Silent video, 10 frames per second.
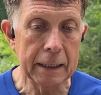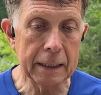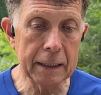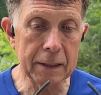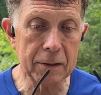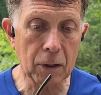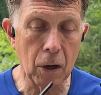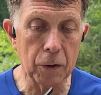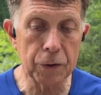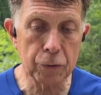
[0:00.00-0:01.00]
It is
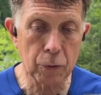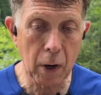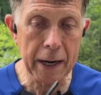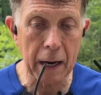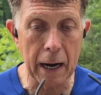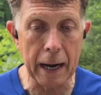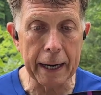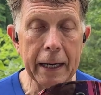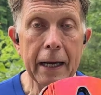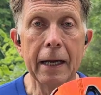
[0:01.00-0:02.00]
called the
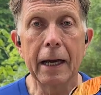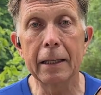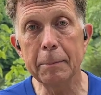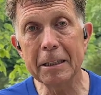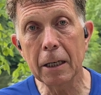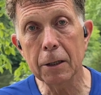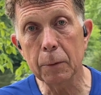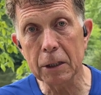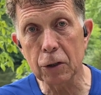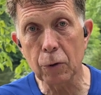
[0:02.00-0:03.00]
TriEye. And let me tell you
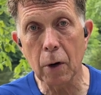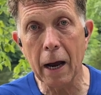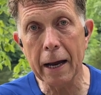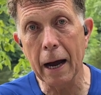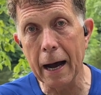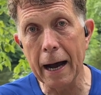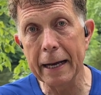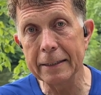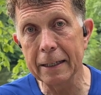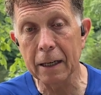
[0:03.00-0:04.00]
what the
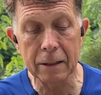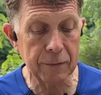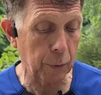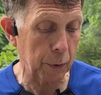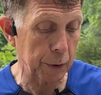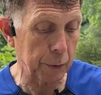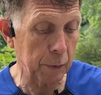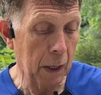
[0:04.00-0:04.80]
TriEye does for you.